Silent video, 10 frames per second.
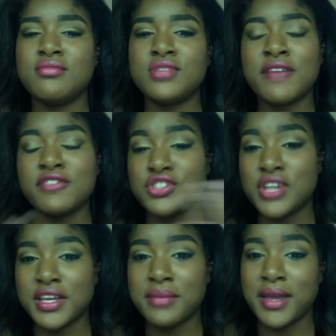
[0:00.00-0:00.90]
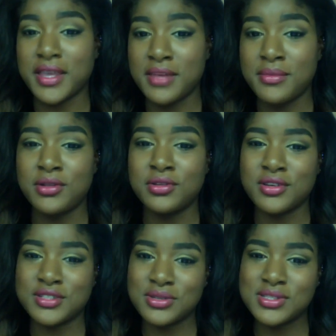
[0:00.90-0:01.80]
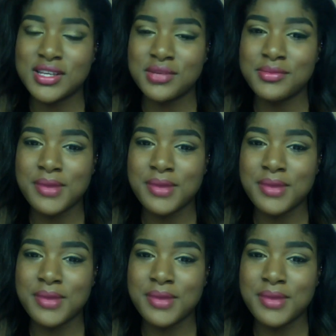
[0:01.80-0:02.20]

after checking my email associated with my